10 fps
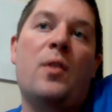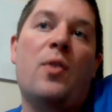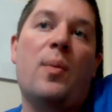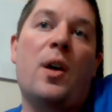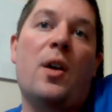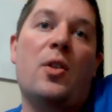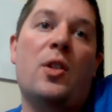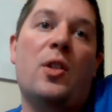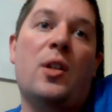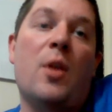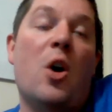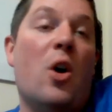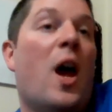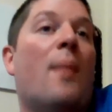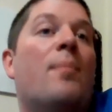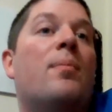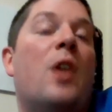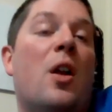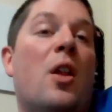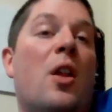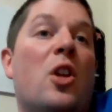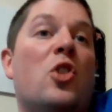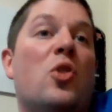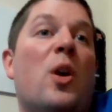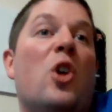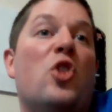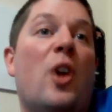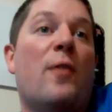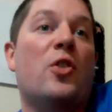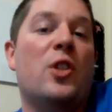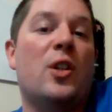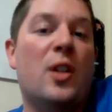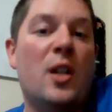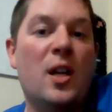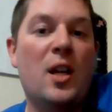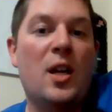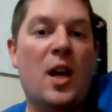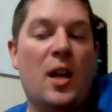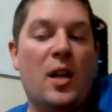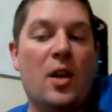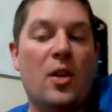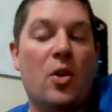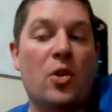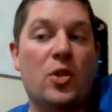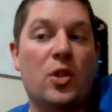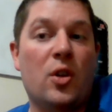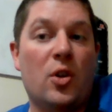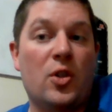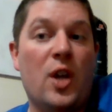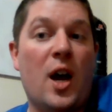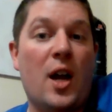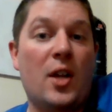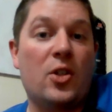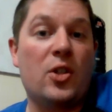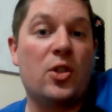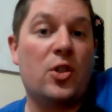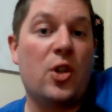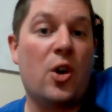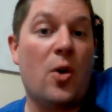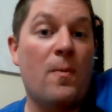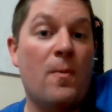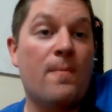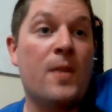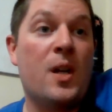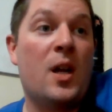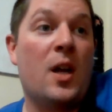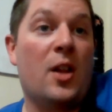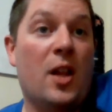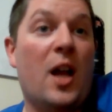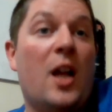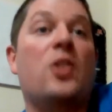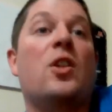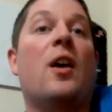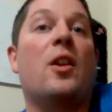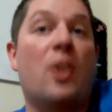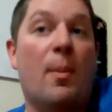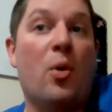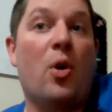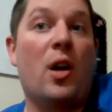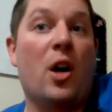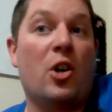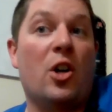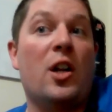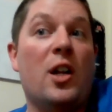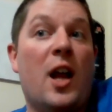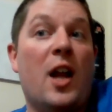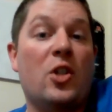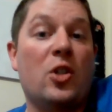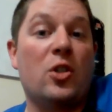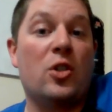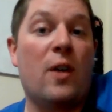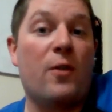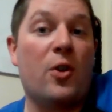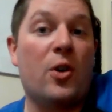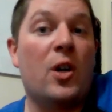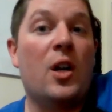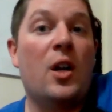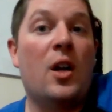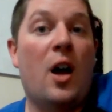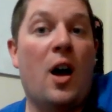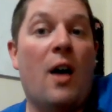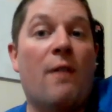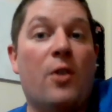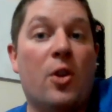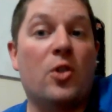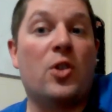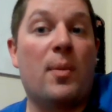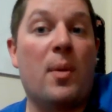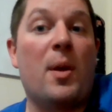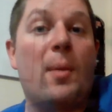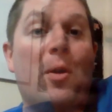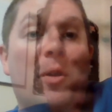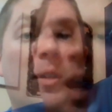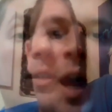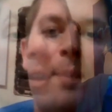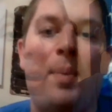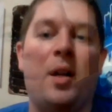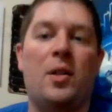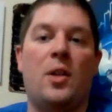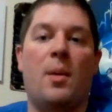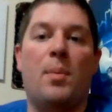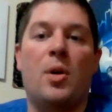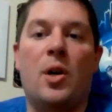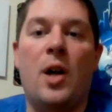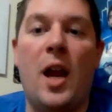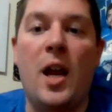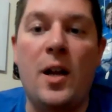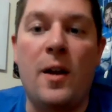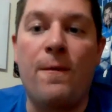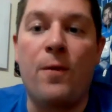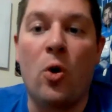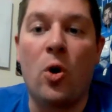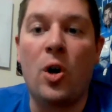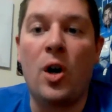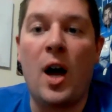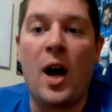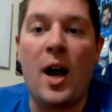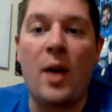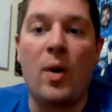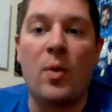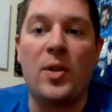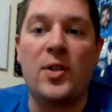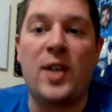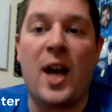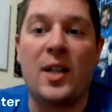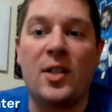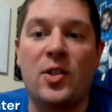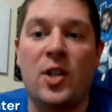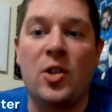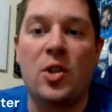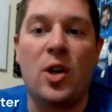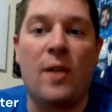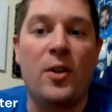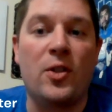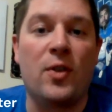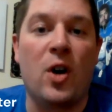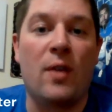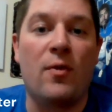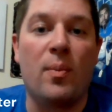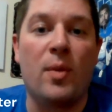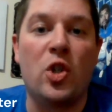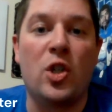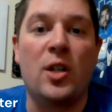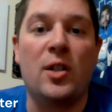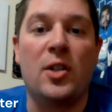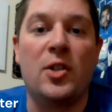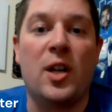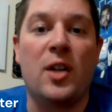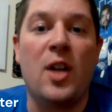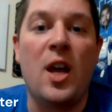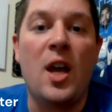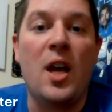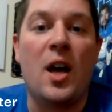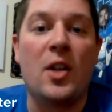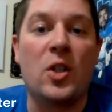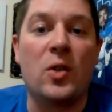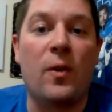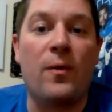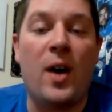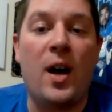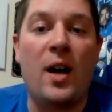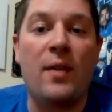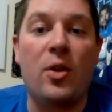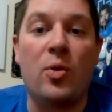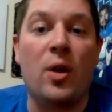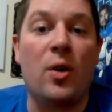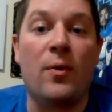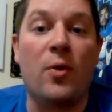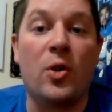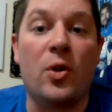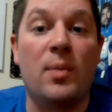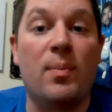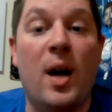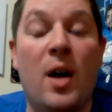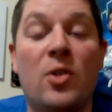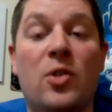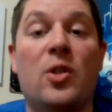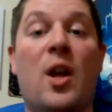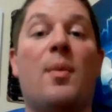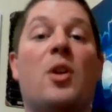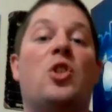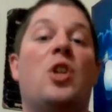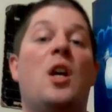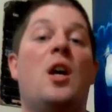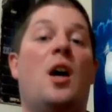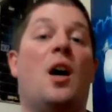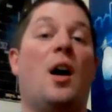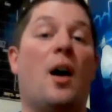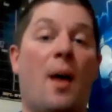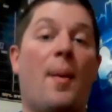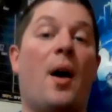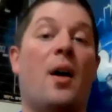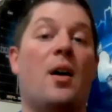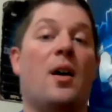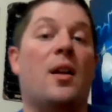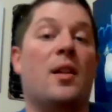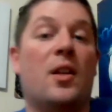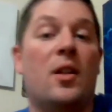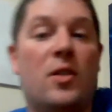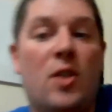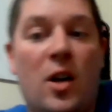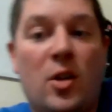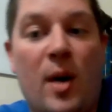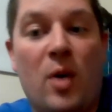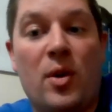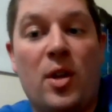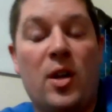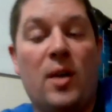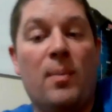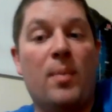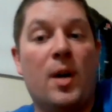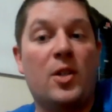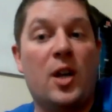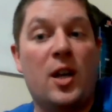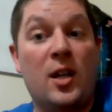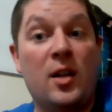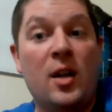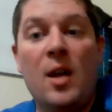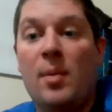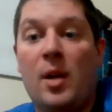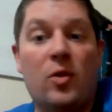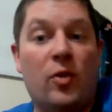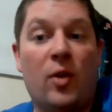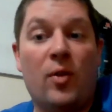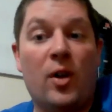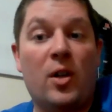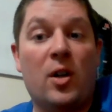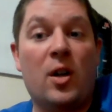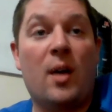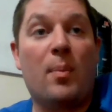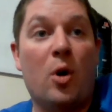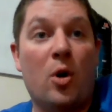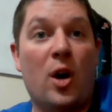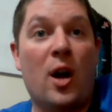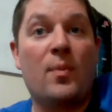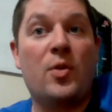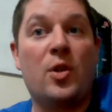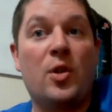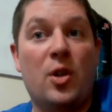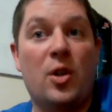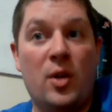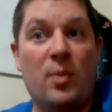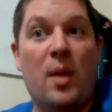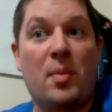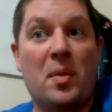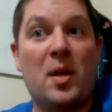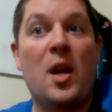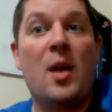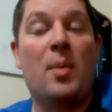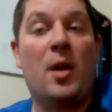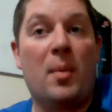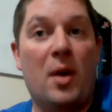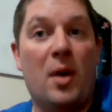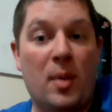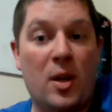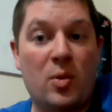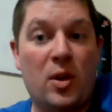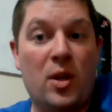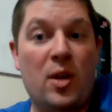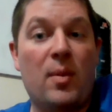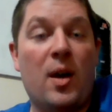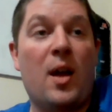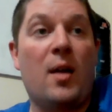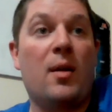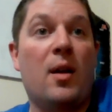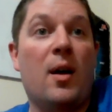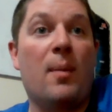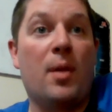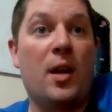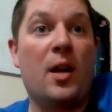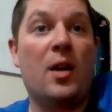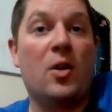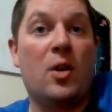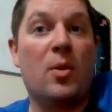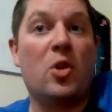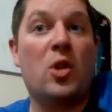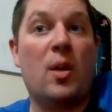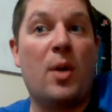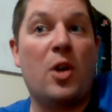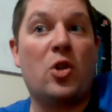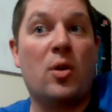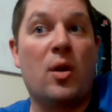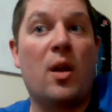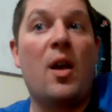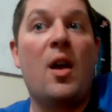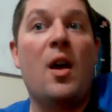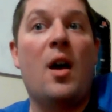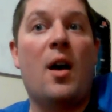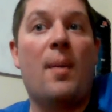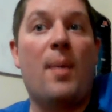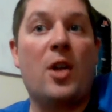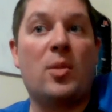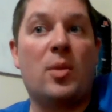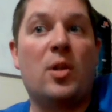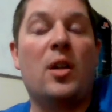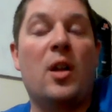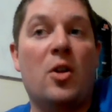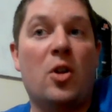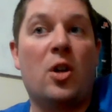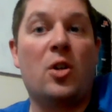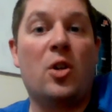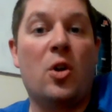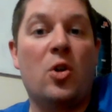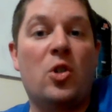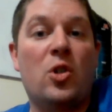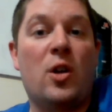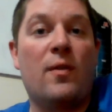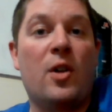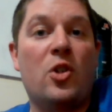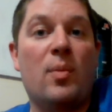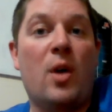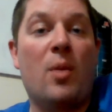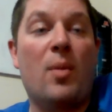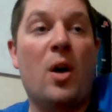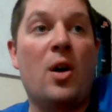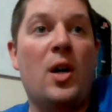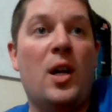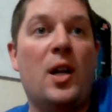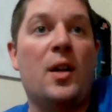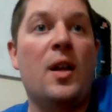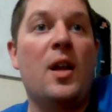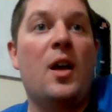from the other team? Oh yeah, none other than Jameer Jefferson and those guys. So the Lions at some point are going to need answers for those type of people. At pick number 84, I went with Zach Zinter, offensive guard from Michigan, listed as 6'5" and 314 pounds. There's not much talked about with him, but he plays for a really good program, so he could probably play among the best with them and play under the most pressure possible, and under a good coach of Jim Harbaugh. And